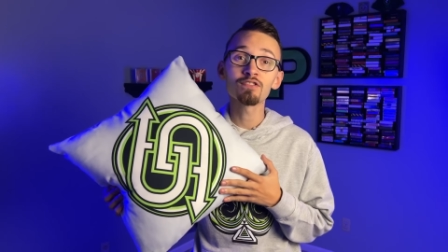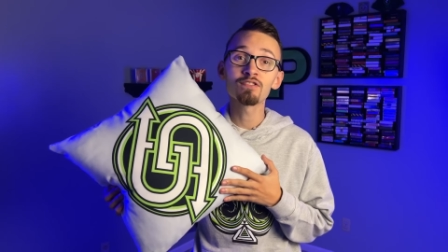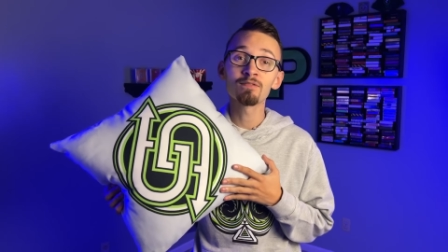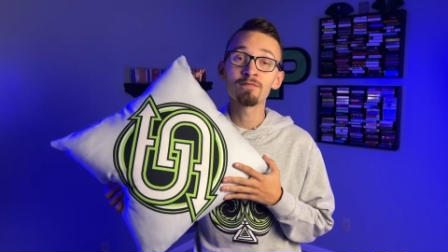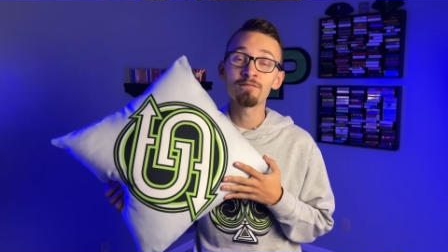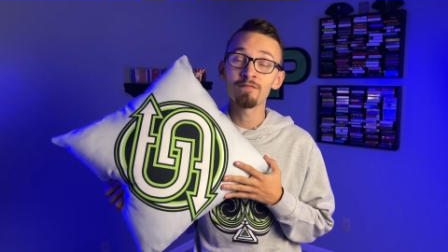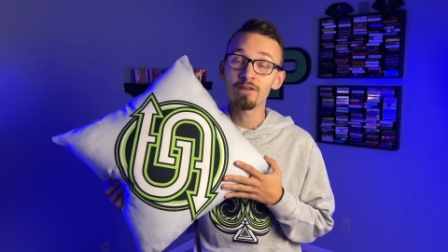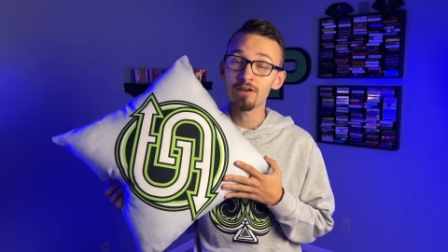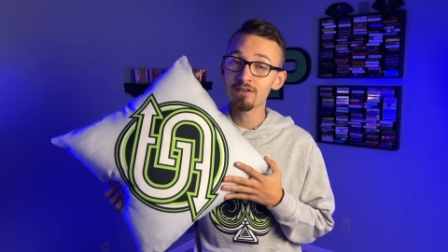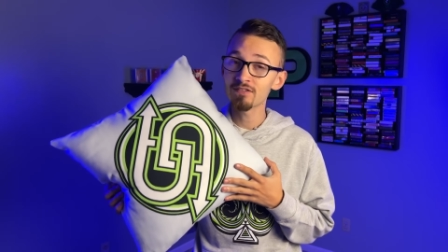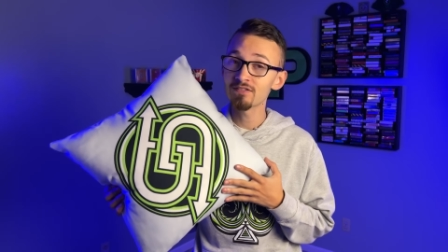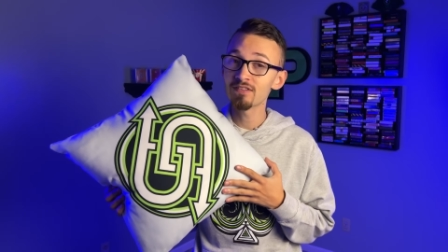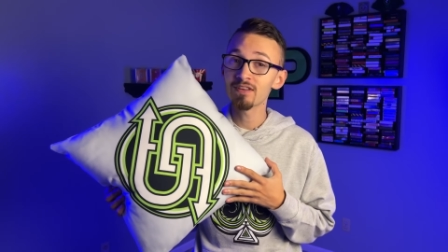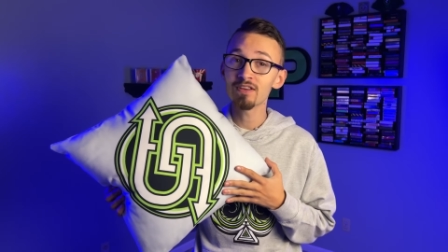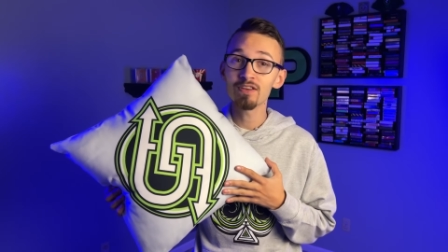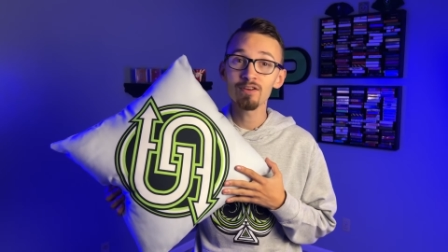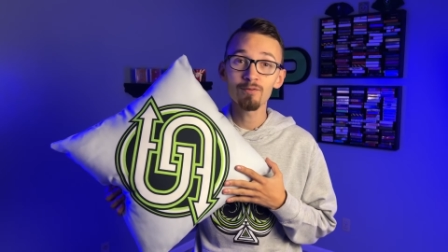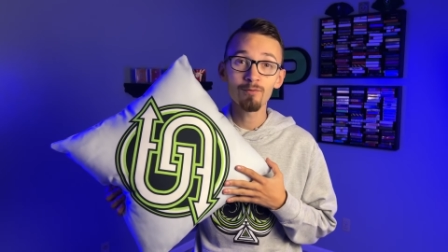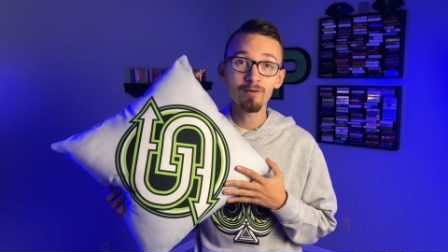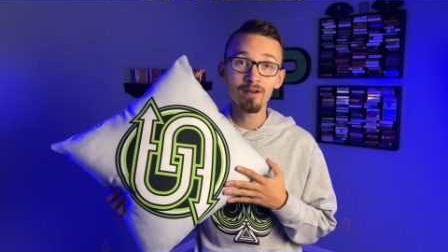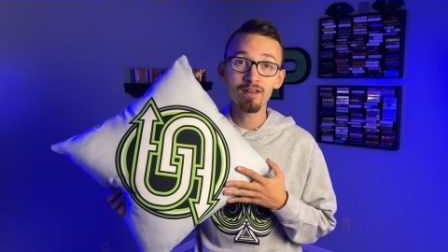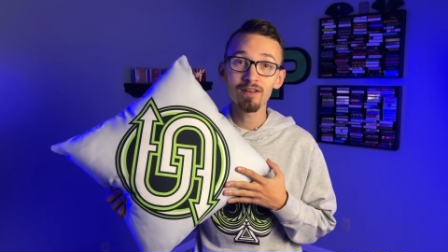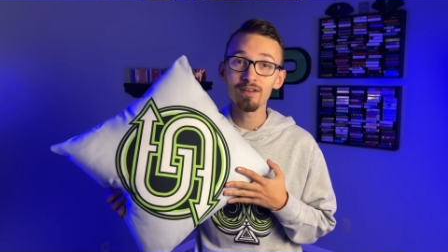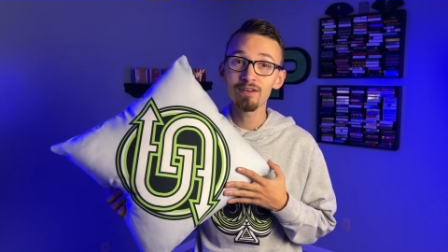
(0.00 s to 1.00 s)
the first thing you
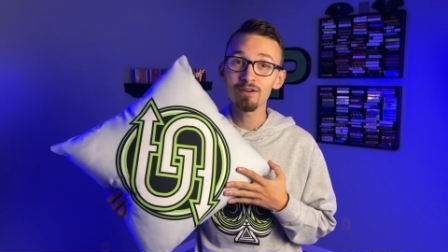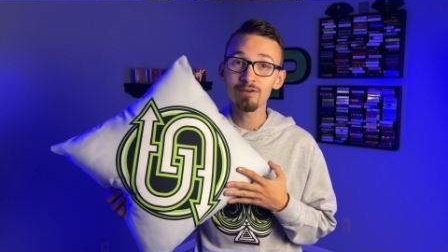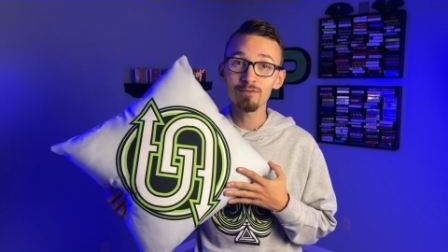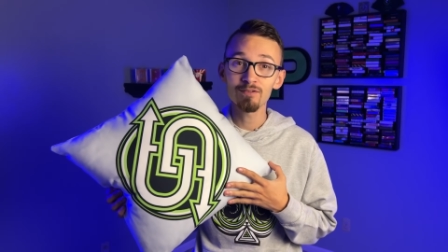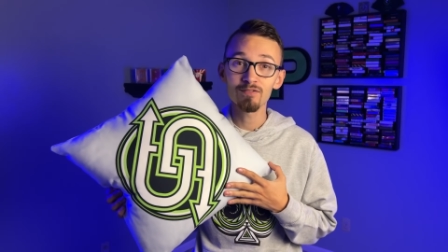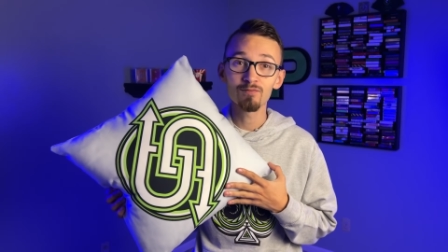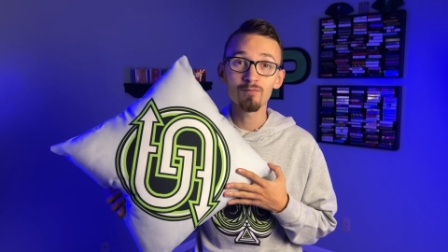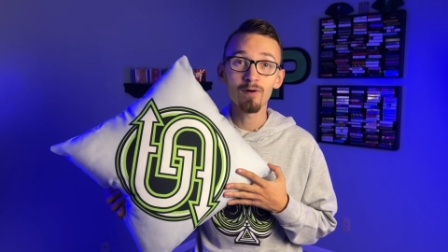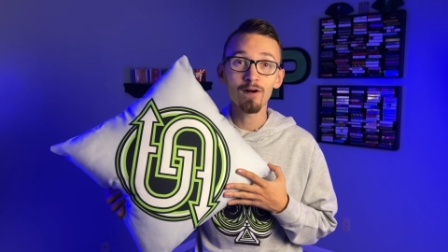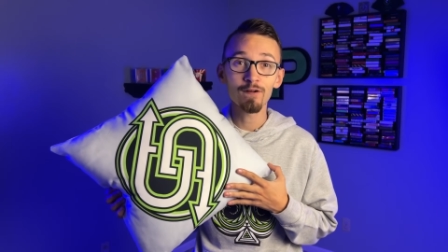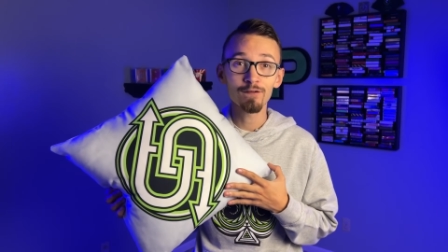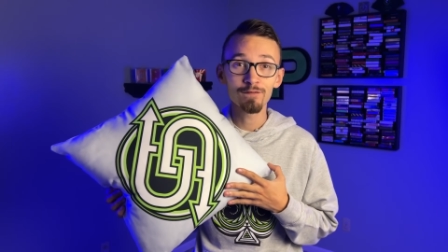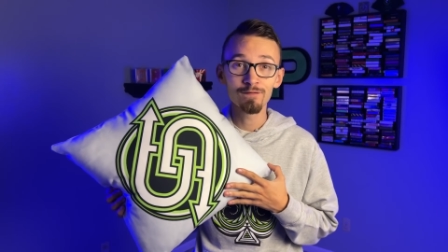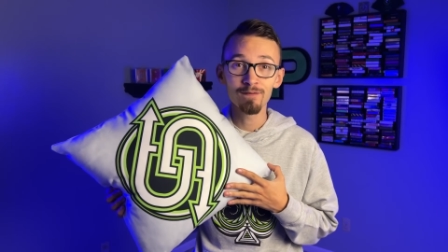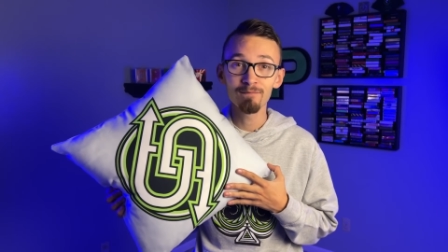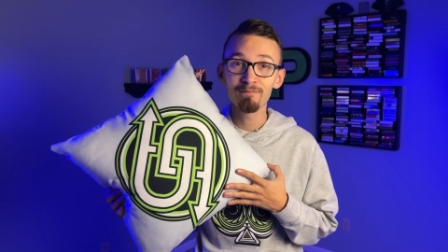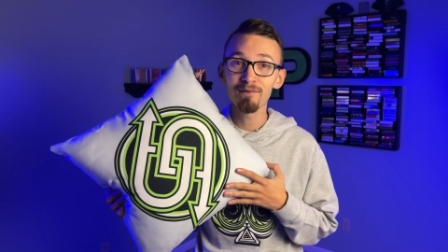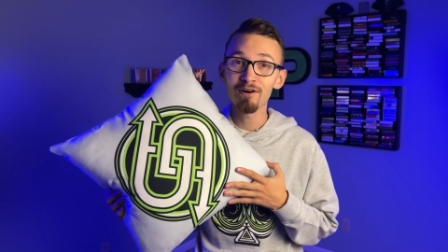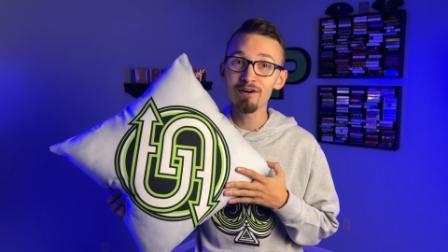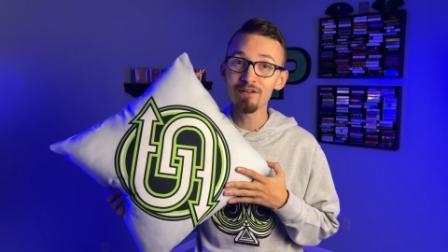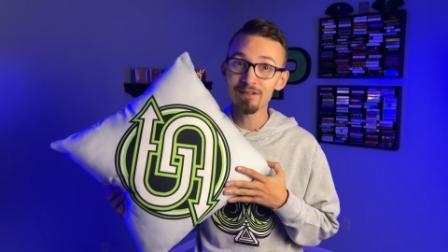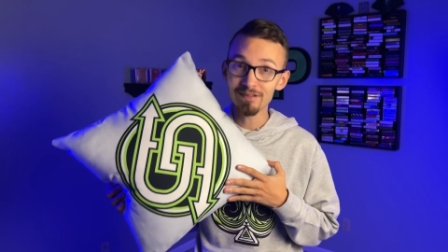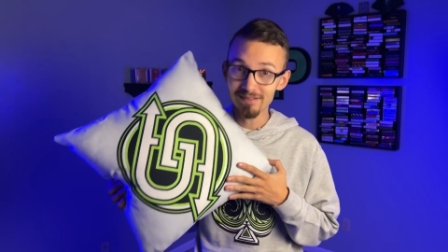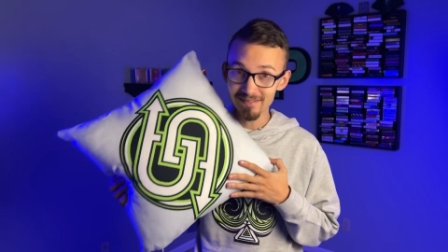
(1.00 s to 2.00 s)
want to do is watch
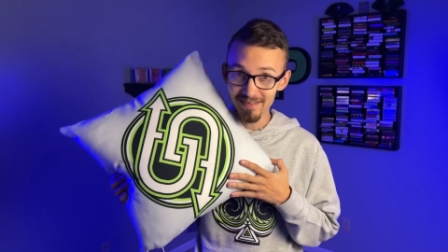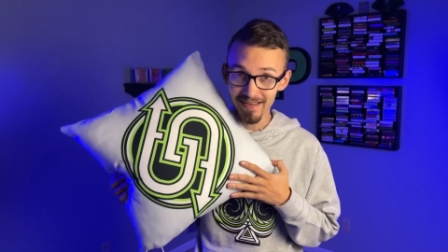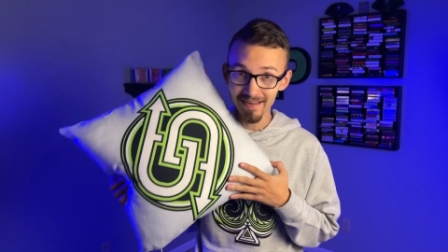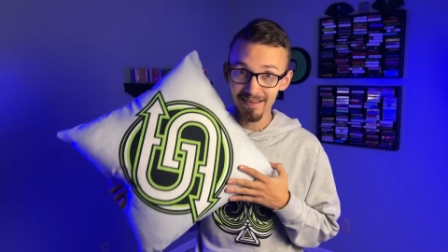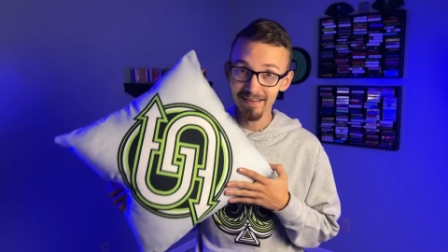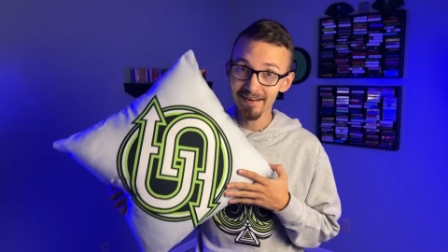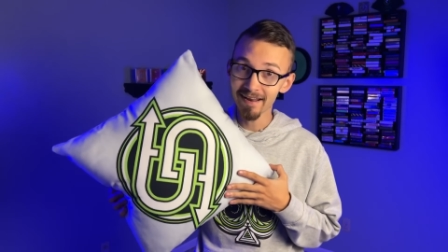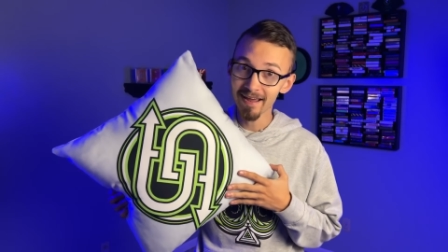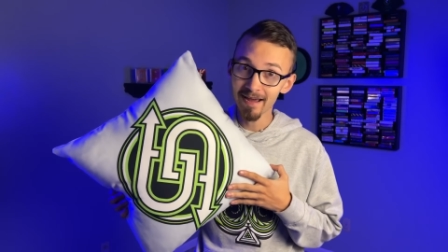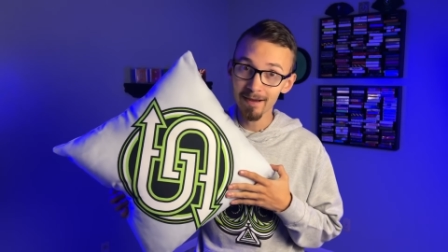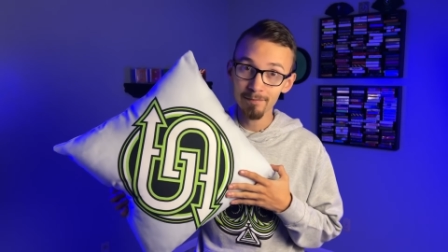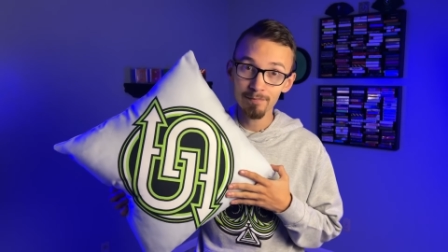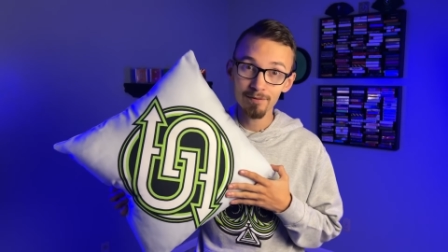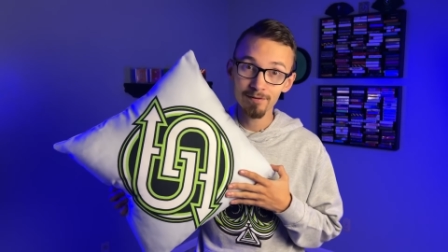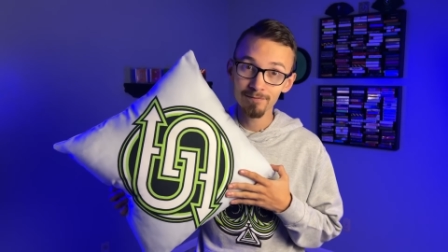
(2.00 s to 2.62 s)
football and take a nap.